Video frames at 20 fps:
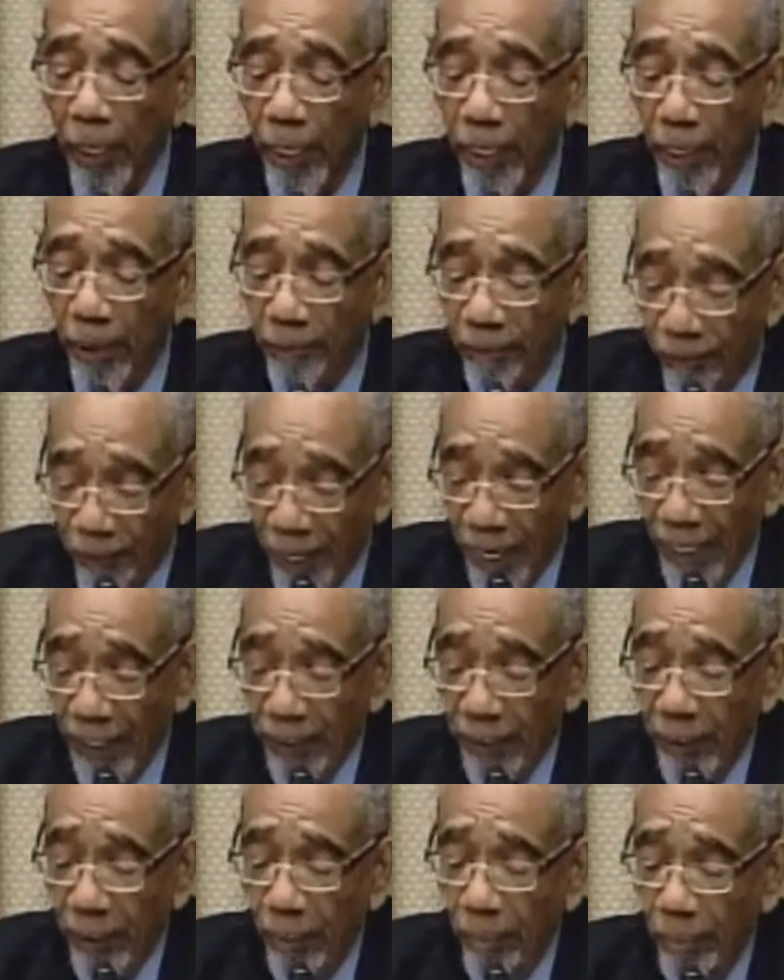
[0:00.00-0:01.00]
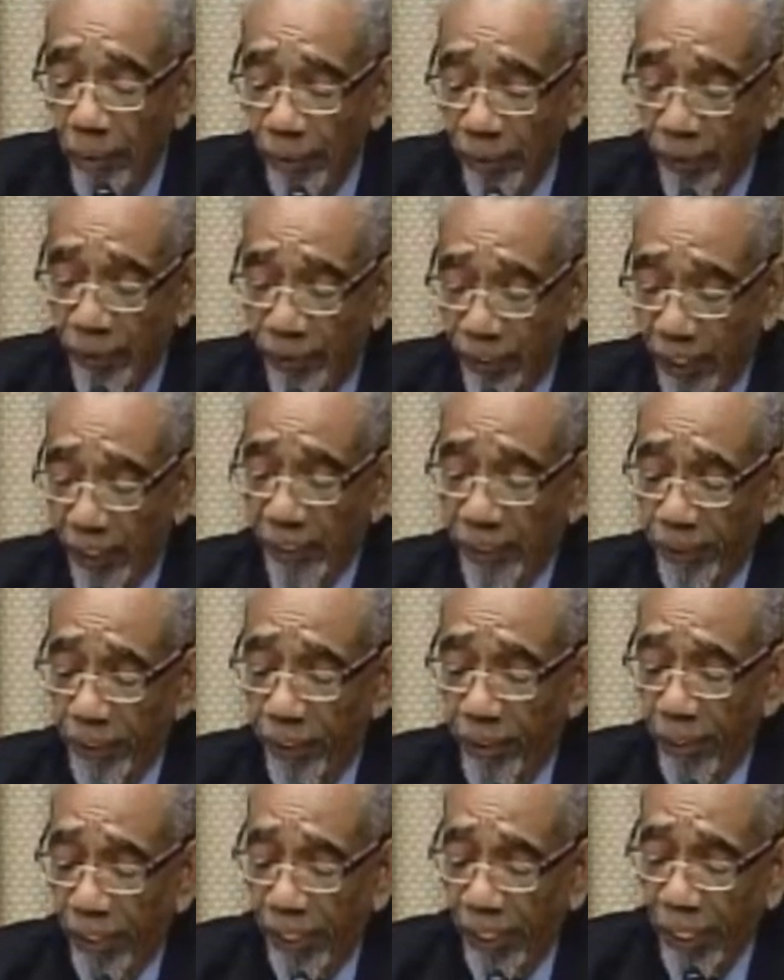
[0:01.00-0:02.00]
In fact, Mr.
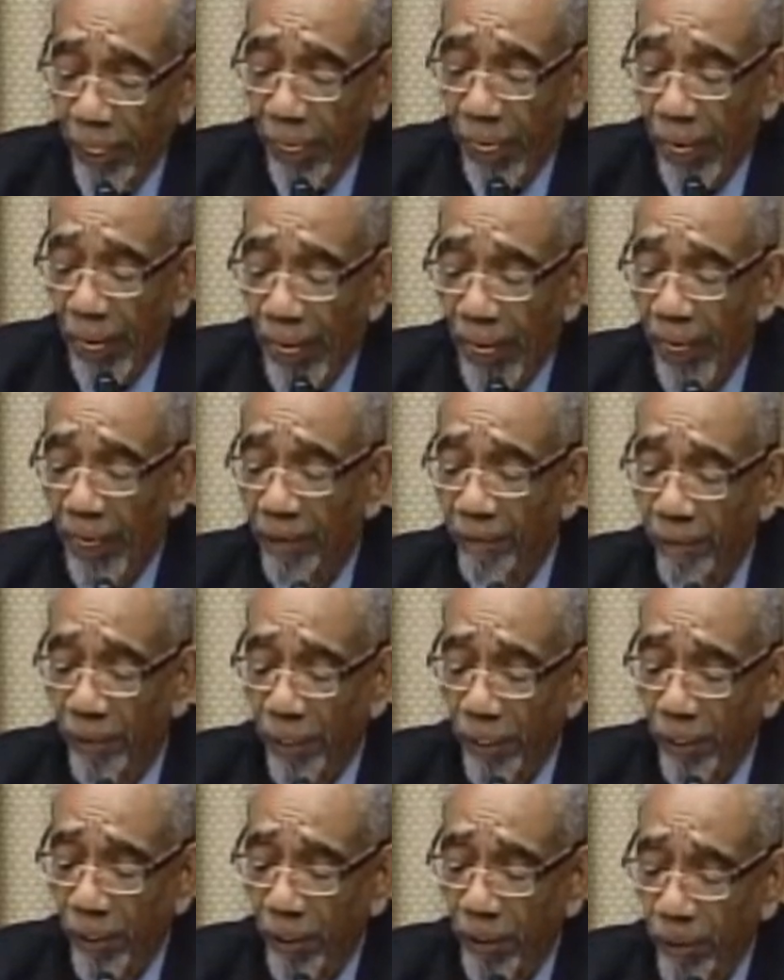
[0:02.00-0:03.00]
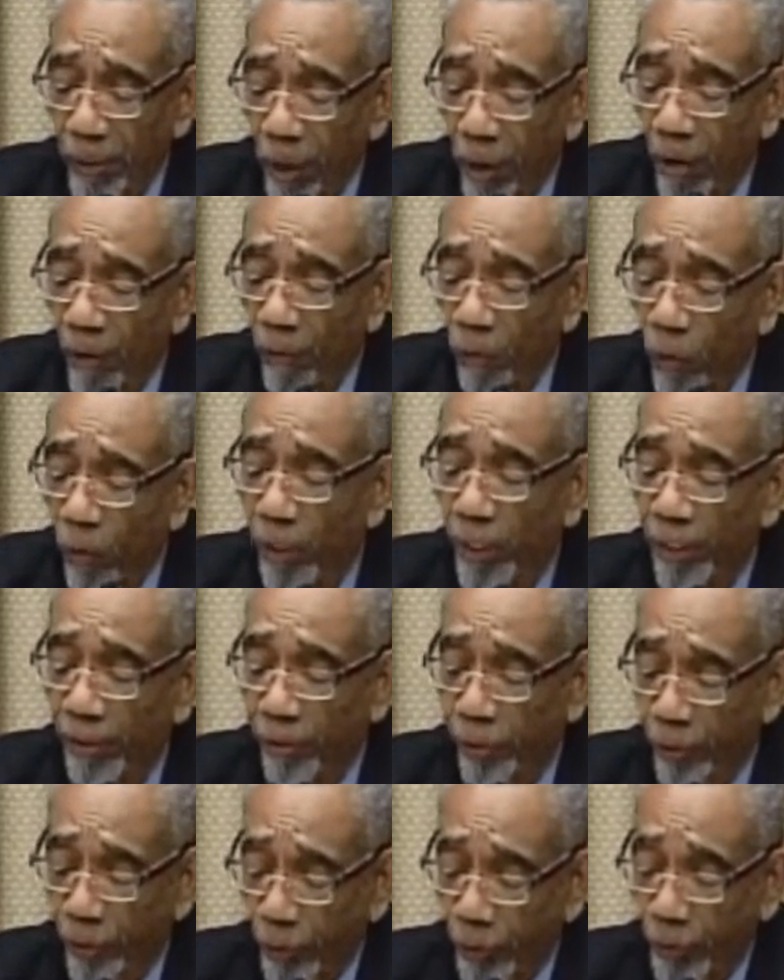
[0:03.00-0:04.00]
Secretary, I have held off on
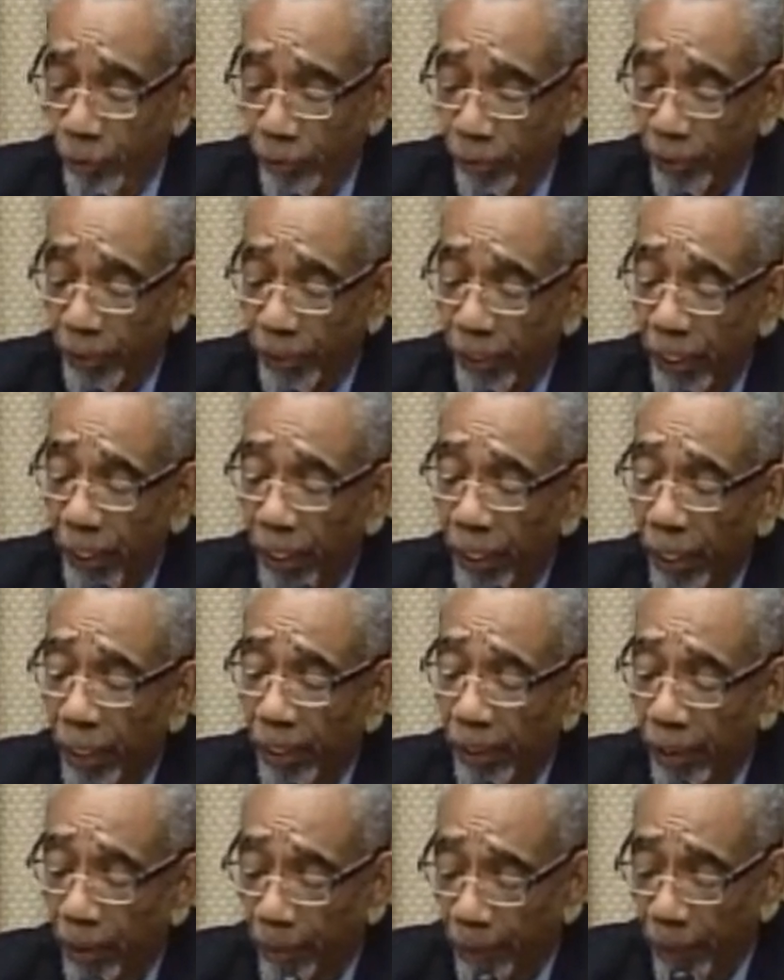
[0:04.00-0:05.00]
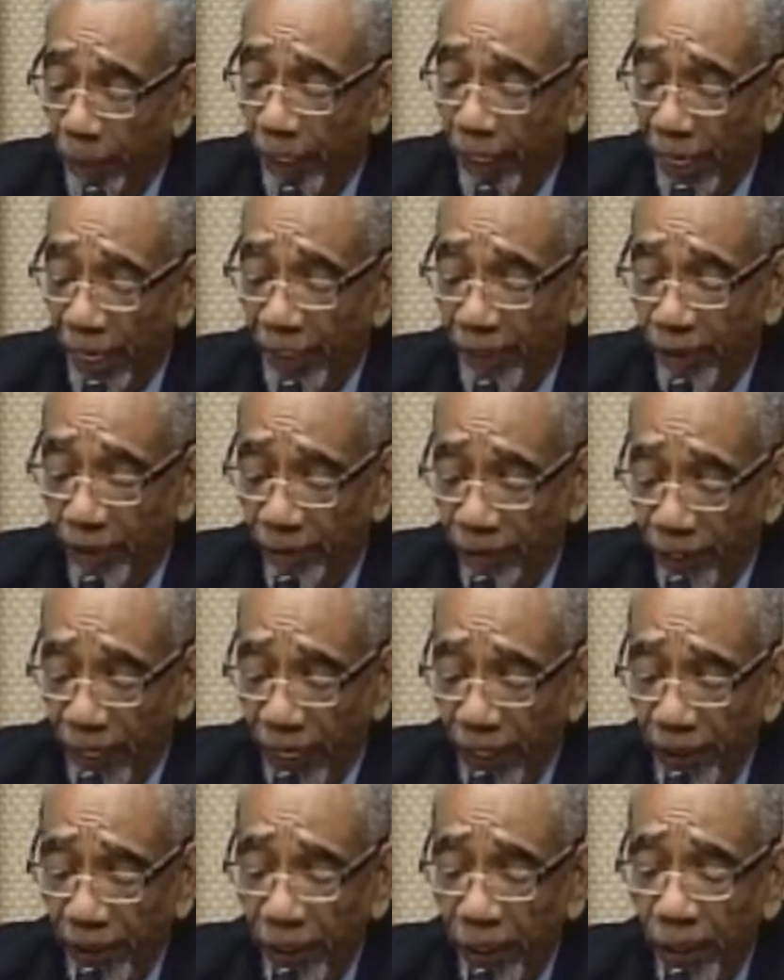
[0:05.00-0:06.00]
introducing the bill as of
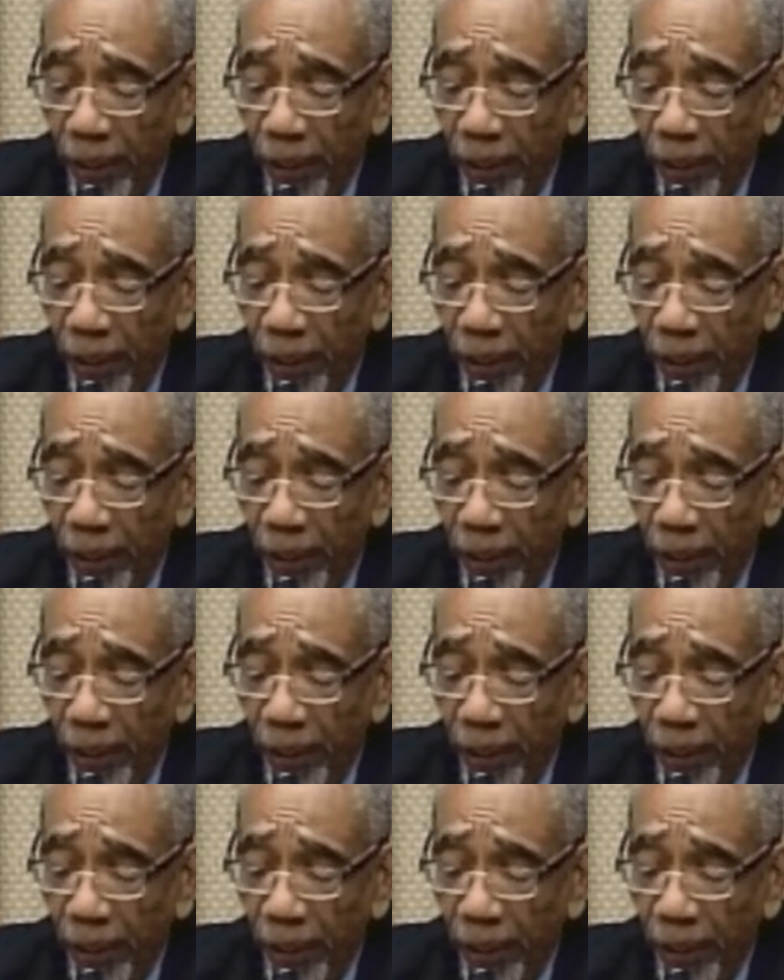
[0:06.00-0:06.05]
yet